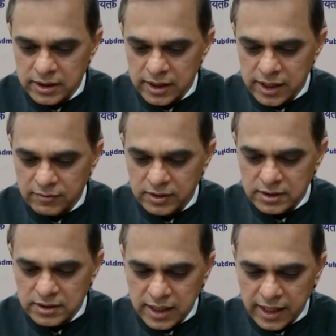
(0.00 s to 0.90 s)
the
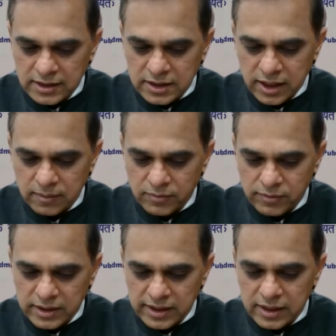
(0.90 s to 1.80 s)
governance landscape of
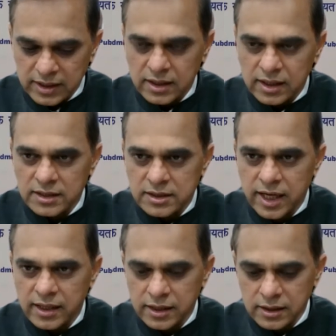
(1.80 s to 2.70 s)
India has
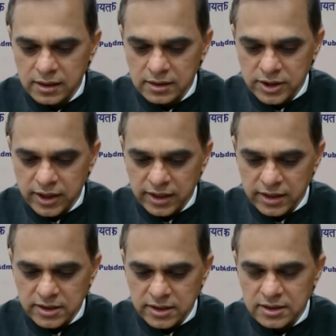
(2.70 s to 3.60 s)
radically
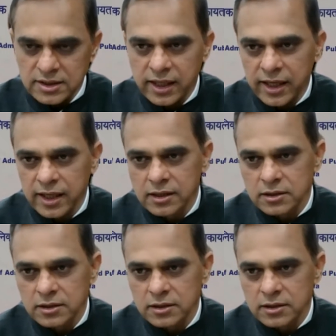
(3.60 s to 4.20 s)
changed in scale,